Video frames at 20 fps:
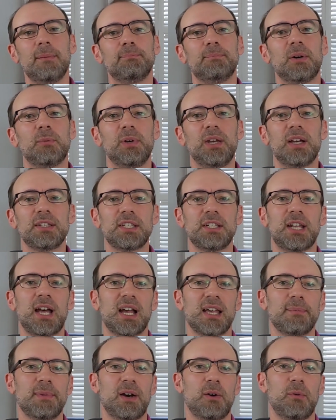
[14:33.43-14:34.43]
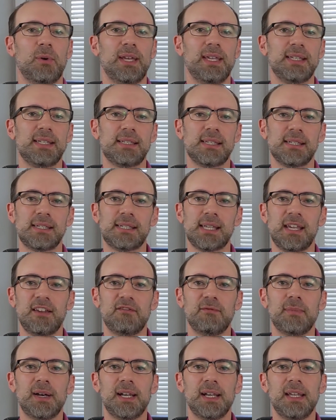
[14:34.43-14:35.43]
But we also talk about ways to
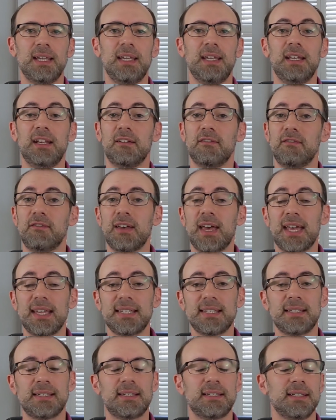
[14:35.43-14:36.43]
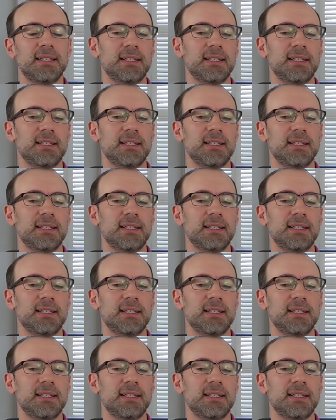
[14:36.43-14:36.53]
save money and invest,